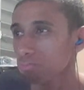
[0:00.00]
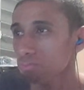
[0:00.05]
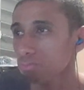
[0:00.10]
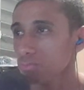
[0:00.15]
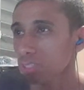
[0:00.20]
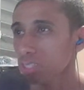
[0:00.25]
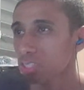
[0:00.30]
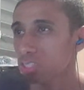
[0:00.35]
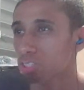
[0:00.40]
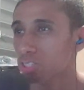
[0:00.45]

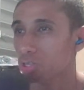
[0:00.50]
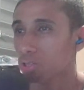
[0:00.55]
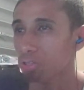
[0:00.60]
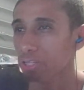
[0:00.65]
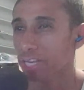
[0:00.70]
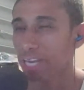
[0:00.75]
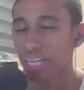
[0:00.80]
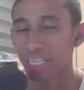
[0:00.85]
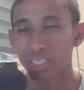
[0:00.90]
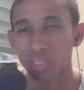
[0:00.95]
So the
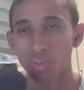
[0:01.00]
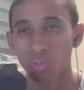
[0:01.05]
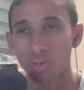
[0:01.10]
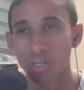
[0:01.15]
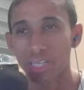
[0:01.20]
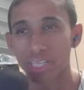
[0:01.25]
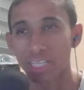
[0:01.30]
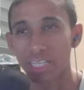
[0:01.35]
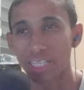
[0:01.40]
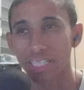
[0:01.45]
next one
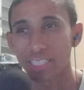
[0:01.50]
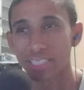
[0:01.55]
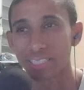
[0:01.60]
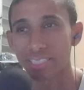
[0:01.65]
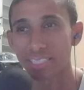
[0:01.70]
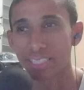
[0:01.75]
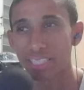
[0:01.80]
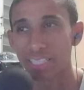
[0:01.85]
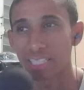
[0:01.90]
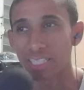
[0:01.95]
is
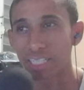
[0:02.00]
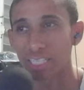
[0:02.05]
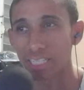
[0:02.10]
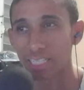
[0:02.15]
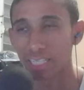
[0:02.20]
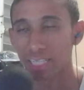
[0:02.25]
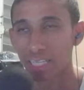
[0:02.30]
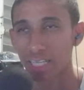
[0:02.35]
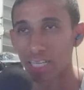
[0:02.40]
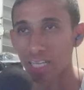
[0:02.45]
the
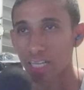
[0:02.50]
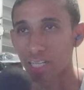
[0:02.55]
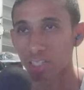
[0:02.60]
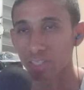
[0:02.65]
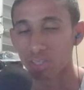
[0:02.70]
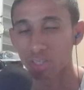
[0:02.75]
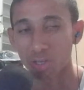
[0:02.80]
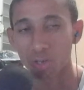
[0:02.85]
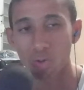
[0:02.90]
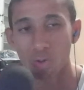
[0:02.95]

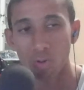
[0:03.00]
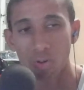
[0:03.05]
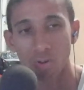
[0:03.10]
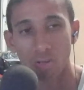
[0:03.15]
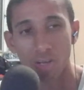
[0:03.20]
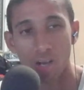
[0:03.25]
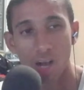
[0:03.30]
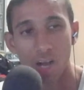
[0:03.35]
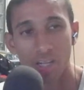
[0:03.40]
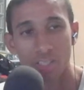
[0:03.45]
Google
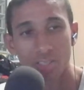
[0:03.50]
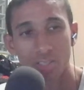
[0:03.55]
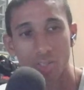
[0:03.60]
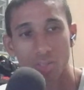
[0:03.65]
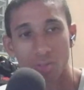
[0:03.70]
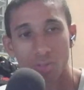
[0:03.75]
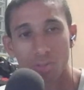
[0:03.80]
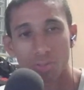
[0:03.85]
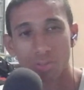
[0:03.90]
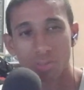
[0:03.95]

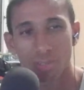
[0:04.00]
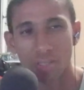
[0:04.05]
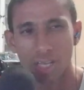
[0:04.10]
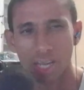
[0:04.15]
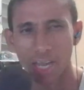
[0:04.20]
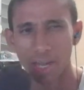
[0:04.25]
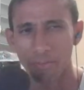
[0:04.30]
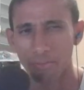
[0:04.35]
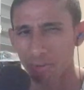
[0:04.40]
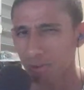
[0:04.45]
console.
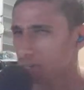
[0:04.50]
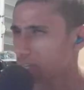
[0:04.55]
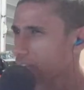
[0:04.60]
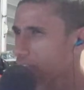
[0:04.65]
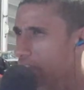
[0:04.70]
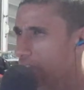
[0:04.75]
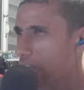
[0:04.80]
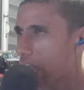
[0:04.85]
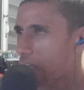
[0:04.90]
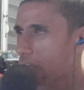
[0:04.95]
I
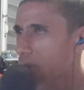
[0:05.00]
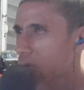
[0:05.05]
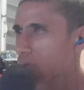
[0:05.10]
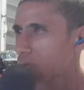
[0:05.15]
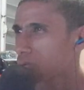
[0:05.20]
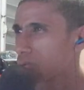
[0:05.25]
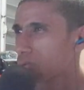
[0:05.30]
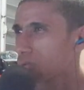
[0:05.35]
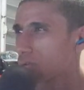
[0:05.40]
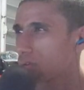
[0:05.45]
forgot
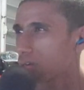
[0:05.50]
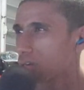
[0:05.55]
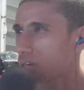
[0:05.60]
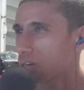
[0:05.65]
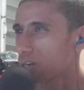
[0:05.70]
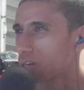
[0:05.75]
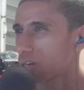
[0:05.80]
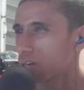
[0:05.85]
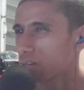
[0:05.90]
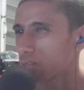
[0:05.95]

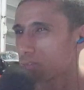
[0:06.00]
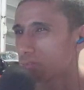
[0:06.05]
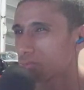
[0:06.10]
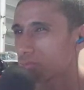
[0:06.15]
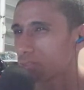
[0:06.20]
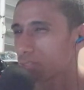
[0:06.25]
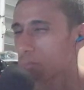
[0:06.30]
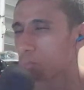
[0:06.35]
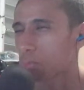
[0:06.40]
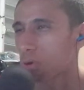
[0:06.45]
how
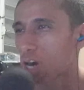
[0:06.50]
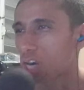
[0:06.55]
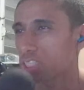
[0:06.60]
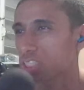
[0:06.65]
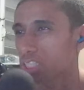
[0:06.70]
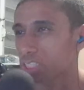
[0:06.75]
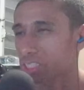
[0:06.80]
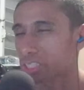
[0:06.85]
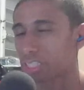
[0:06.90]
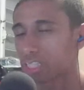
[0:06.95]
the
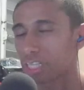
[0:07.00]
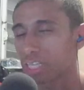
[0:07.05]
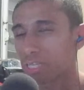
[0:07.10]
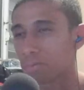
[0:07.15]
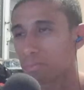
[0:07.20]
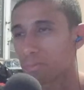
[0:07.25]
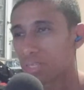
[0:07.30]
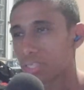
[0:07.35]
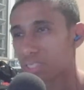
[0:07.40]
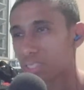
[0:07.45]
project's name
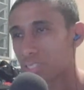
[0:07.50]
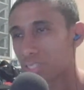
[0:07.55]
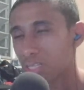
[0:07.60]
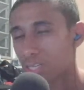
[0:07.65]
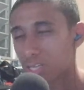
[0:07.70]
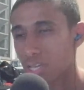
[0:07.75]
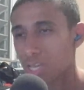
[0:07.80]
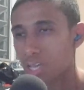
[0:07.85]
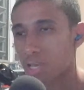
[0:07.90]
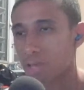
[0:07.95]
is,
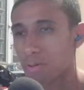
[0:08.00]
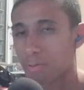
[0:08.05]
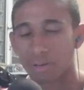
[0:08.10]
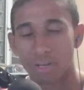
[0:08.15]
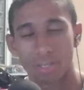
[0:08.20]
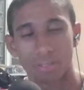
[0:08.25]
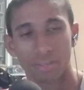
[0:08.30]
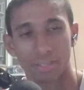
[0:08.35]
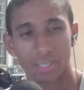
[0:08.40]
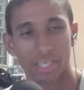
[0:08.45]

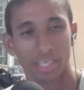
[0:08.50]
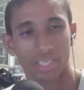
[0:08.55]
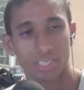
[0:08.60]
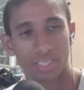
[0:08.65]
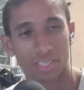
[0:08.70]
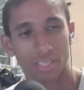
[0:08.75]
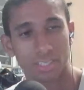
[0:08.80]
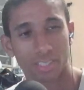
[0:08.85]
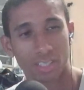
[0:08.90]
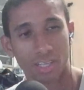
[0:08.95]
but I'm gonna
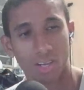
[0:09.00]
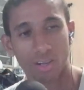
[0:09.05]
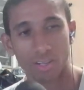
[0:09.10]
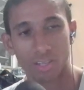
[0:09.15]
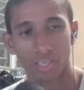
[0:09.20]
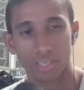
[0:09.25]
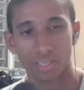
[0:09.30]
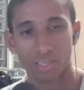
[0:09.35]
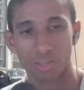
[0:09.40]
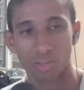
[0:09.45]
just call
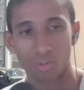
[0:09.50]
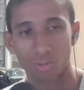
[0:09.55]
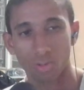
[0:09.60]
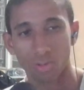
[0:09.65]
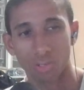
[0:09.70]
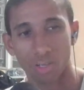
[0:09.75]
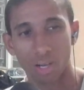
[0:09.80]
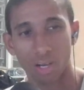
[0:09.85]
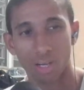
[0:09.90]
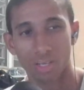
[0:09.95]
it the Google
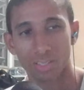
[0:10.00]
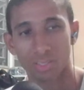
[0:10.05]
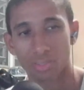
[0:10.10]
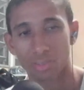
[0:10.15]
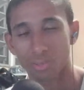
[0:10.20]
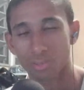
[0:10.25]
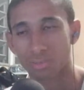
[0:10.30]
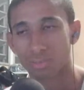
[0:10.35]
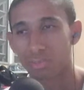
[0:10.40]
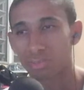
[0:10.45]

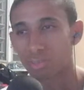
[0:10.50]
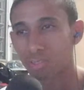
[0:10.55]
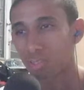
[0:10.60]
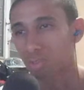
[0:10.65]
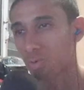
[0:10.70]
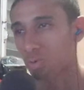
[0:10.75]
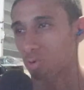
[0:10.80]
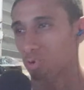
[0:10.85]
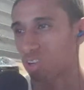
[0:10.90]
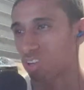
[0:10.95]
console, the
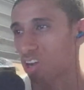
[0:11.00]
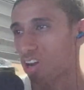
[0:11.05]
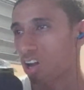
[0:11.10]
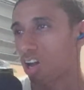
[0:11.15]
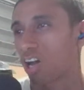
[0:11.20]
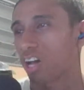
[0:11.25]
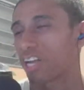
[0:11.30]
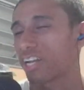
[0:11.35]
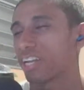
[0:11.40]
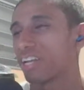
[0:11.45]
Google
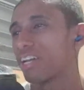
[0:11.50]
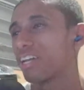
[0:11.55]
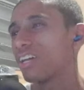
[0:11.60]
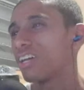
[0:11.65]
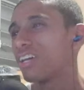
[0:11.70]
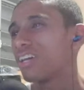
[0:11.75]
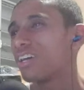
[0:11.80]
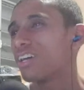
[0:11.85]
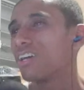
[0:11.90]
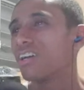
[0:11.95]
Con.
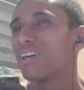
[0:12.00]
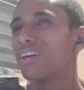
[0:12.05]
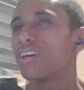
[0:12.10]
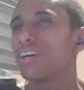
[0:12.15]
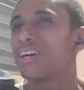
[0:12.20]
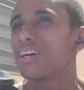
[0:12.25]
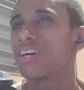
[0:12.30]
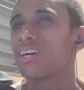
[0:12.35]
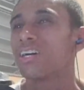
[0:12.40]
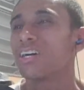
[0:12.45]

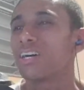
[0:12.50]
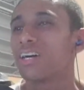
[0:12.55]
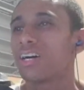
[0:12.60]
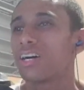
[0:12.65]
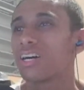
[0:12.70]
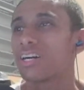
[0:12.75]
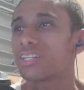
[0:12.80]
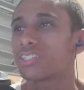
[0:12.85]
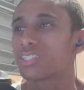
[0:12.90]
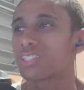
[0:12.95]

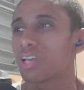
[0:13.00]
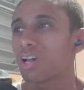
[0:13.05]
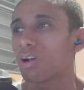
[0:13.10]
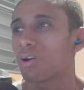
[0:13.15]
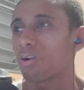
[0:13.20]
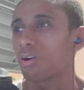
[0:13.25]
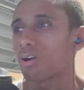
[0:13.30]
So